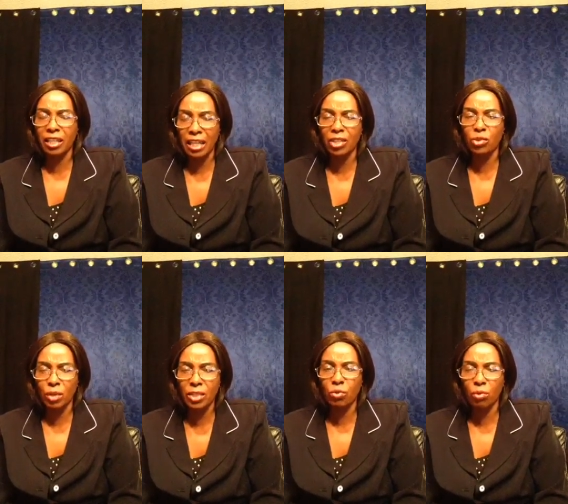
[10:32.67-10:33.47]
that
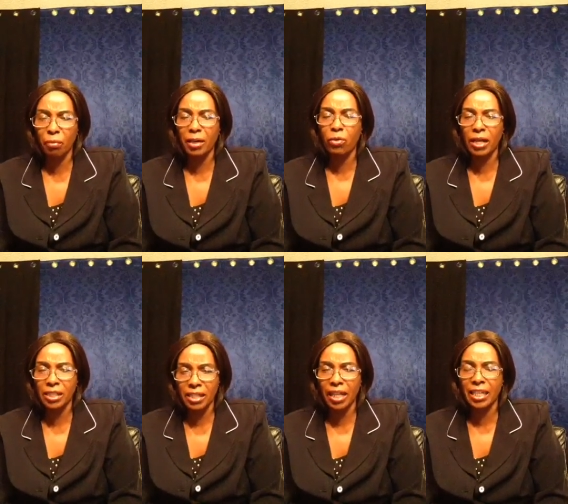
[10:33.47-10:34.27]
strange woman who
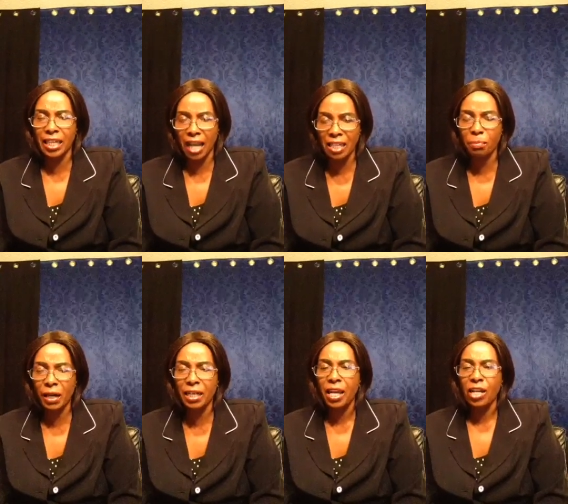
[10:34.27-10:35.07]
has taken the
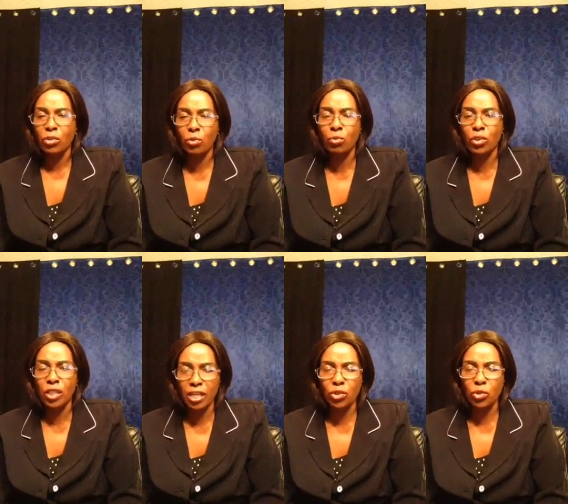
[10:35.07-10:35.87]
husband to
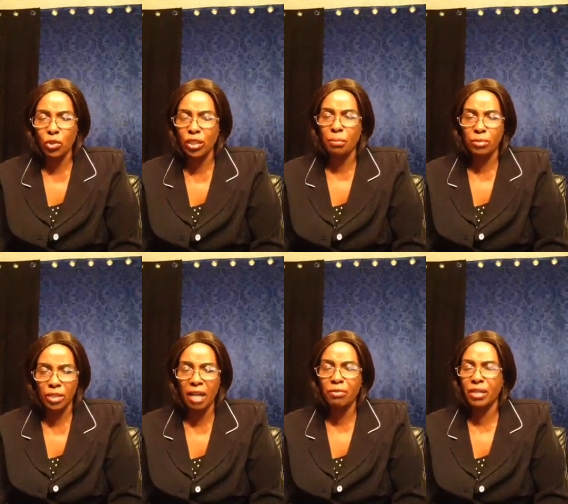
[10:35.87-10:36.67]
destroy
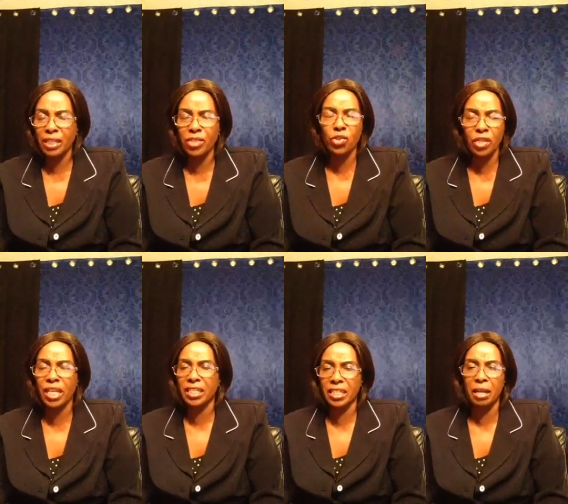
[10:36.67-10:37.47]
themselves in
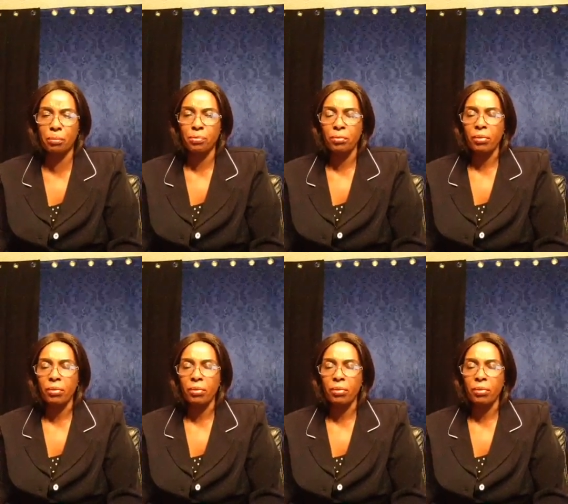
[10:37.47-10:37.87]
Jesus' name.